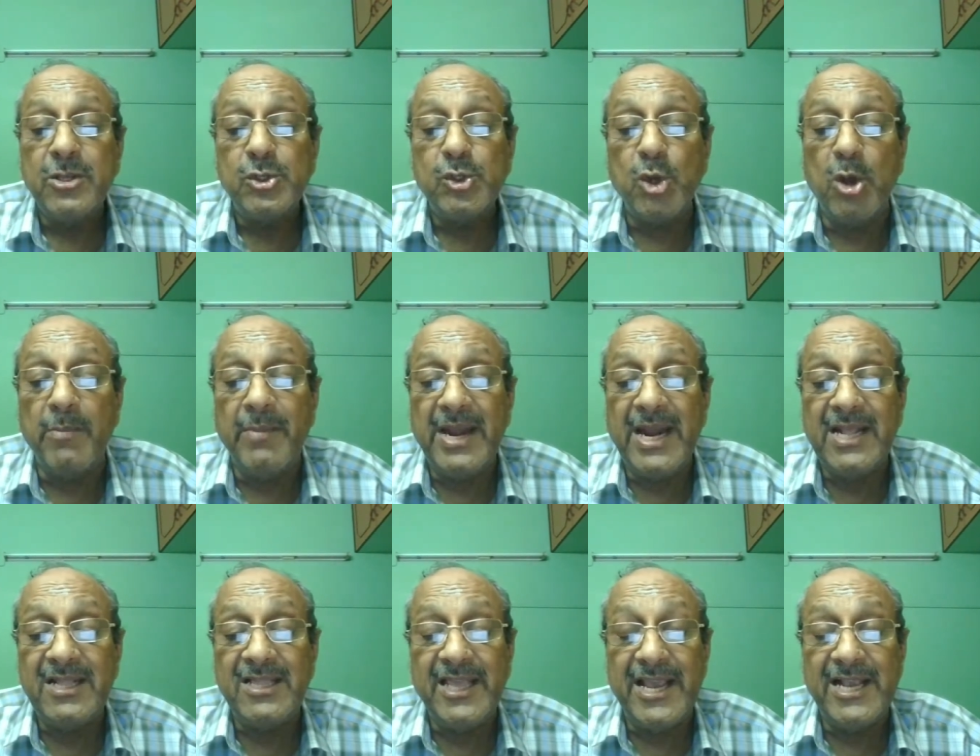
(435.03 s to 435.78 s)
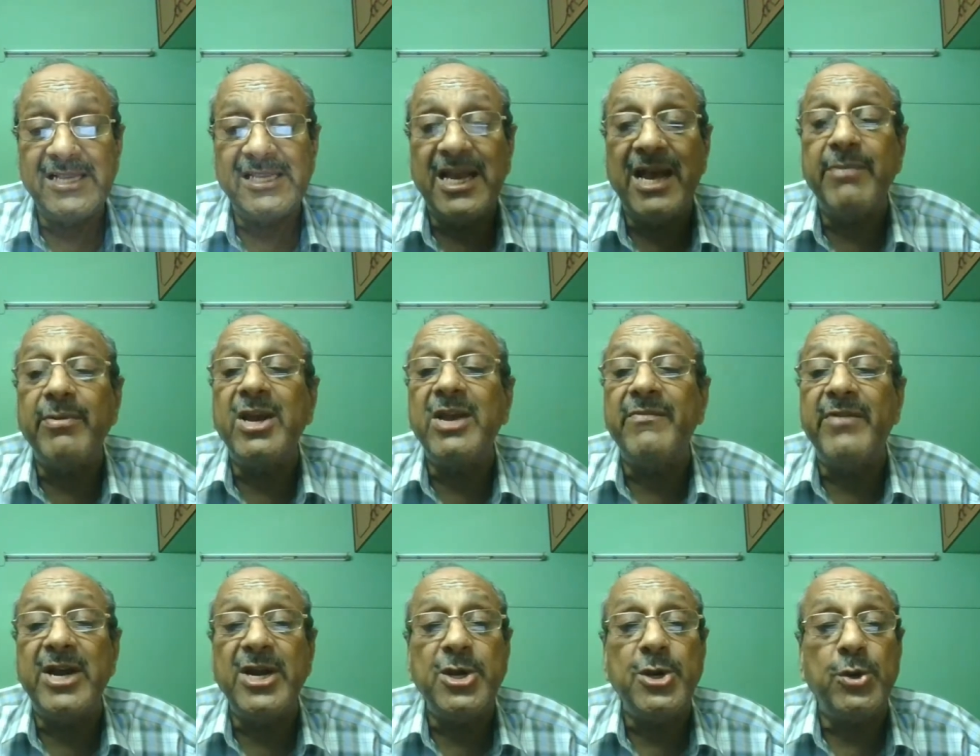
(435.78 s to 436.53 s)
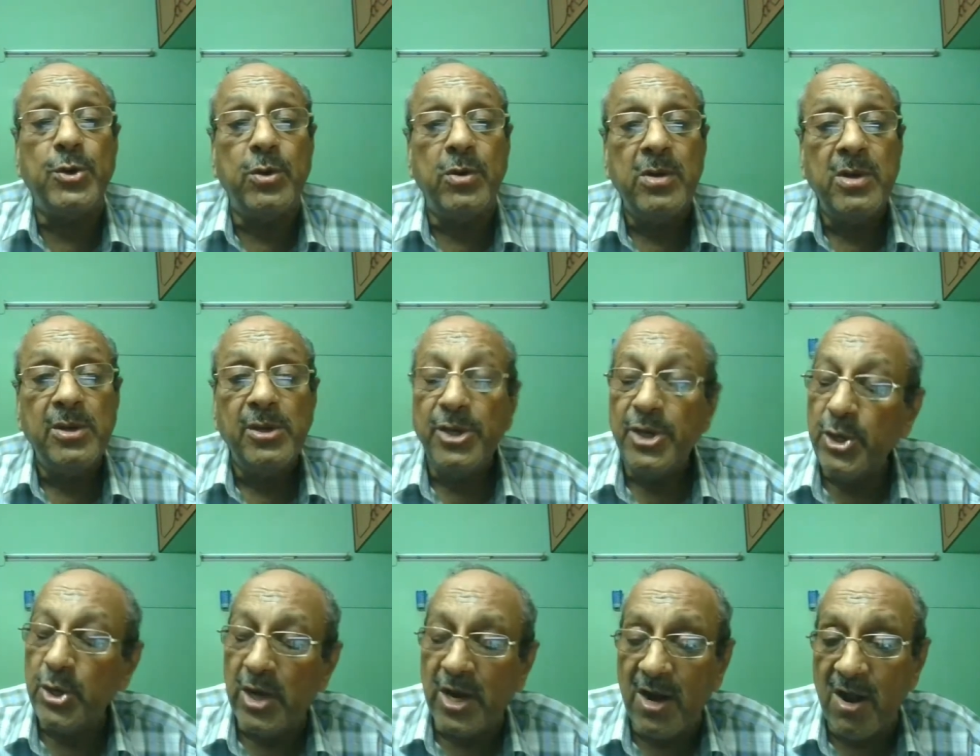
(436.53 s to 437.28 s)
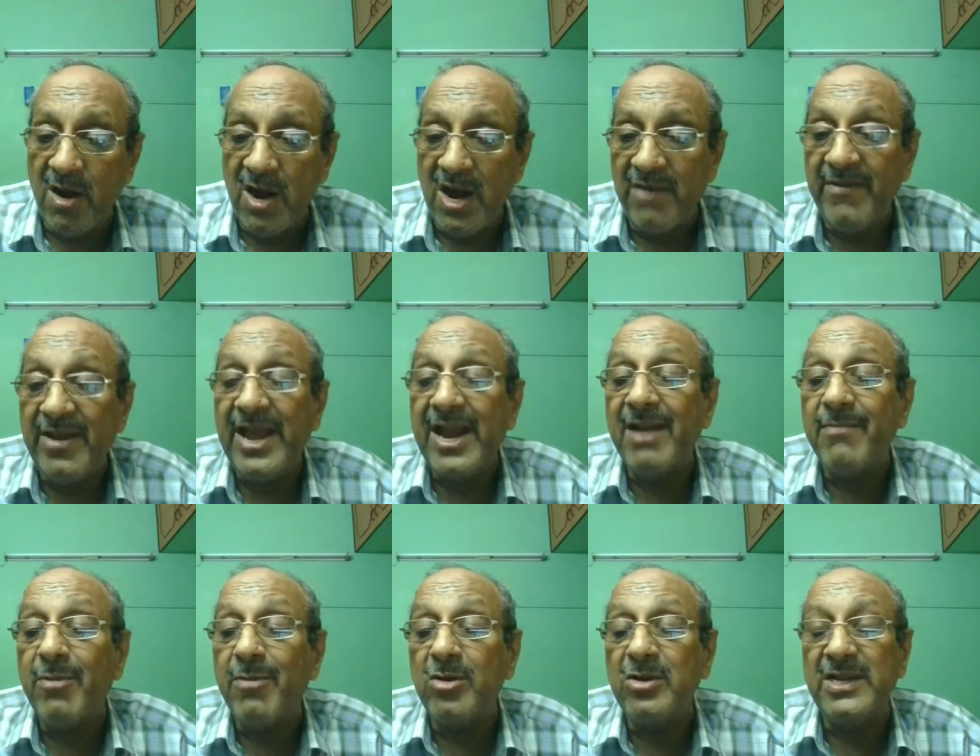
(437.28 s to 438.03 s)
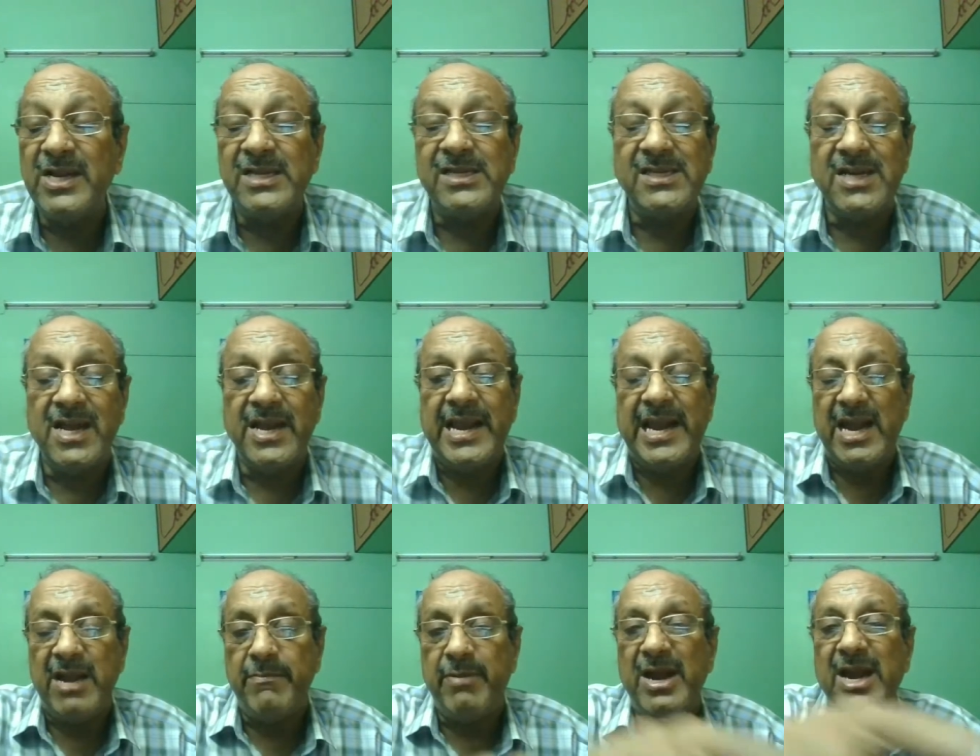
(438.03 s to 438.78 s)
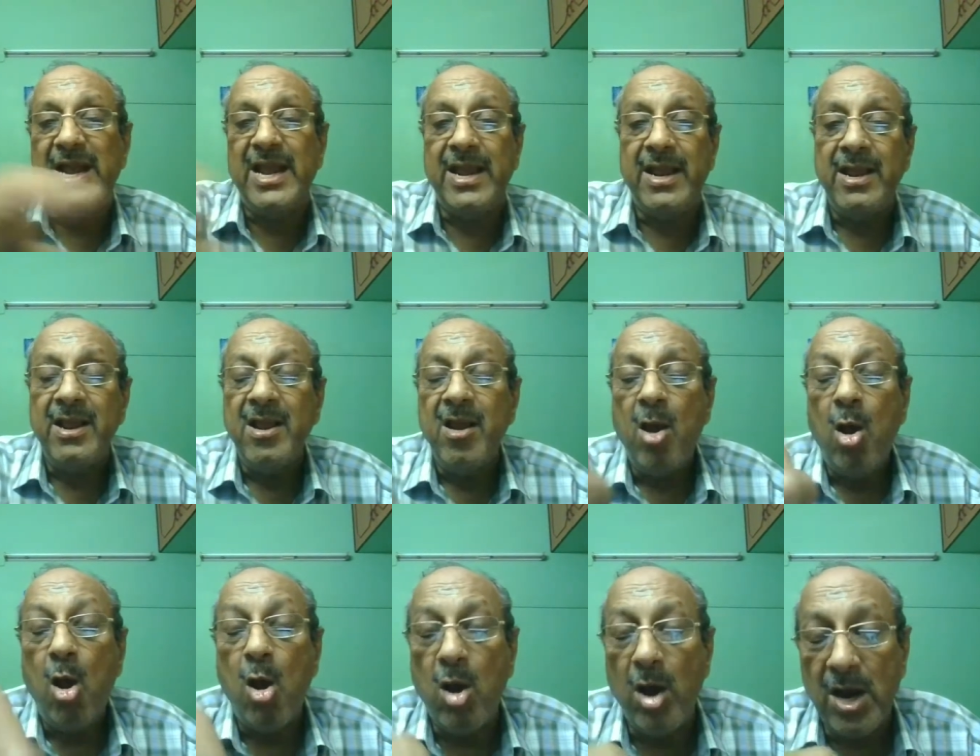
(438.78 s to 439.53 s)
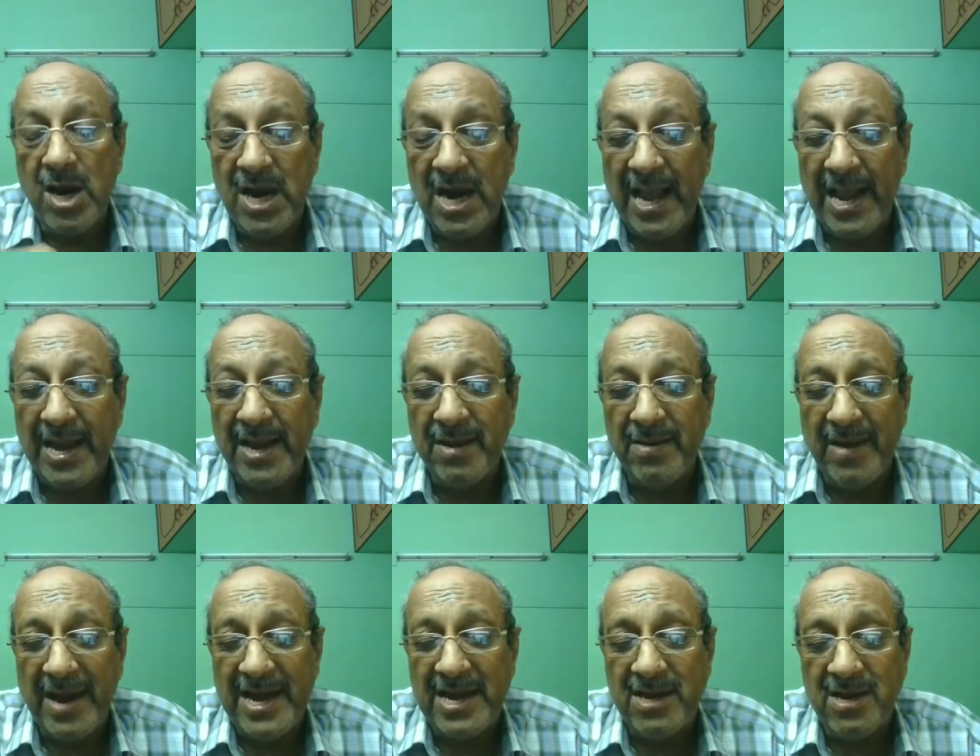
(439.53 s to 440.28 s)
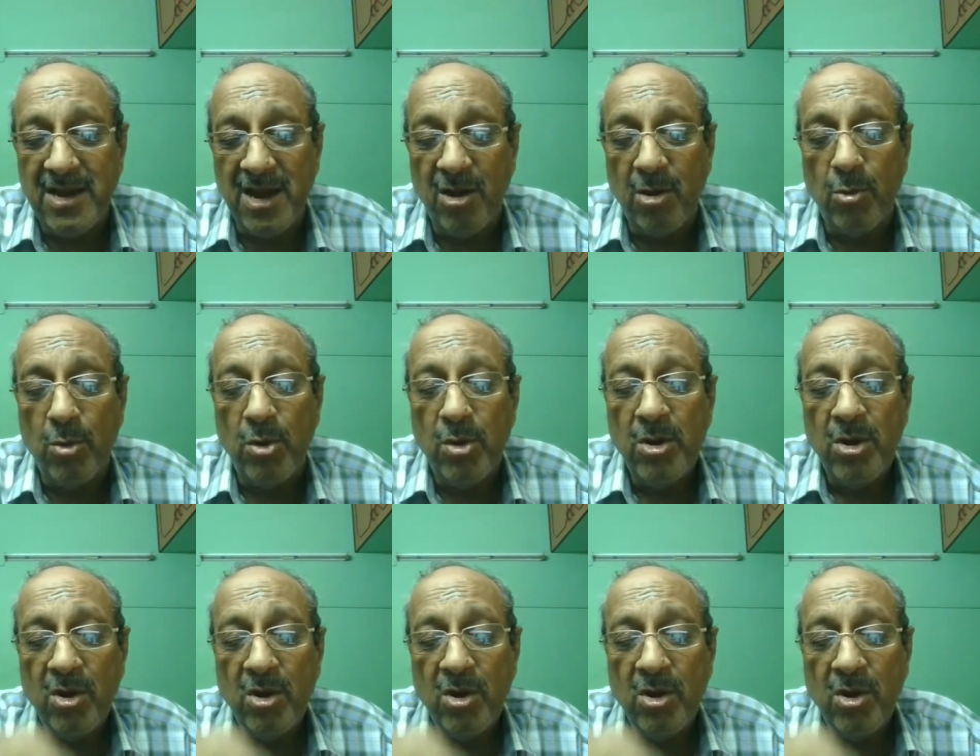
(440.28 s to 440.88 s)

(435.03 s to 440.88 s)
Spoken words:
So many things I have given you. You are all aware about this now. Anybody online right now